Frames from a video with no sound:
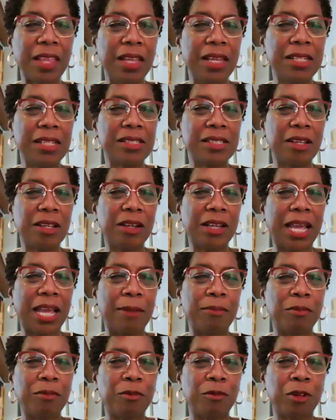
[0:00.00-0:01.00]
And so
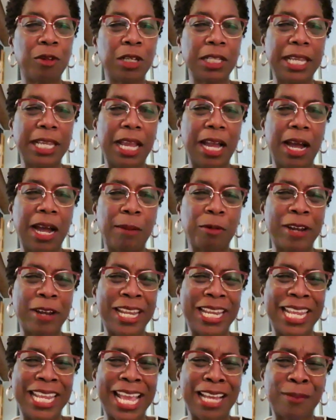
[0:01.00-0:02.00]
I'm really
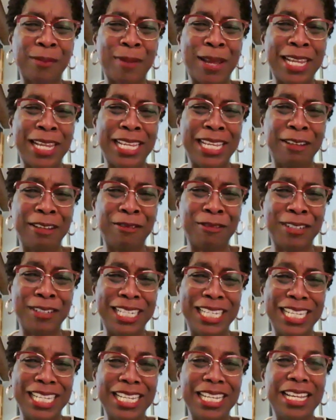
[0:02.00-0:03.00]
operating out of my
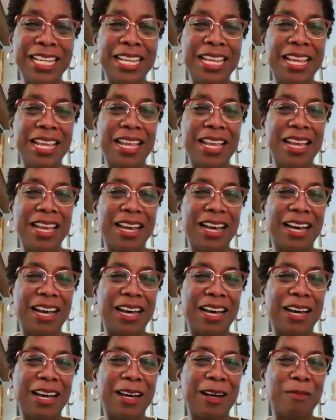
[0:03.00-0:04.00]
gifting,
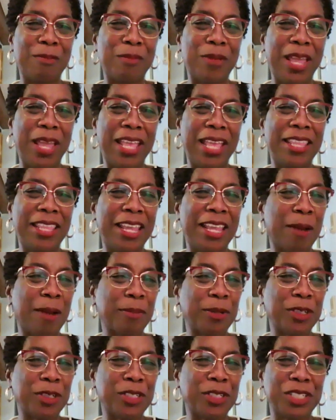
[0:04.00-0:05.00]
and the
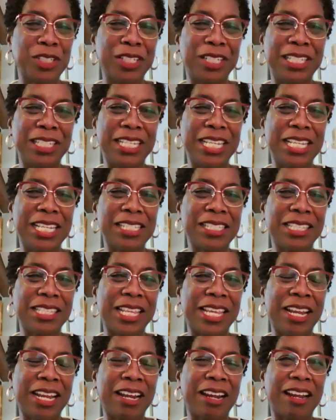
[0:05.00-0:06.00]
opportunity is
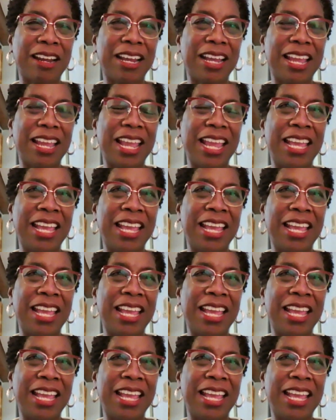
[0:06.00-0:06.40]
there.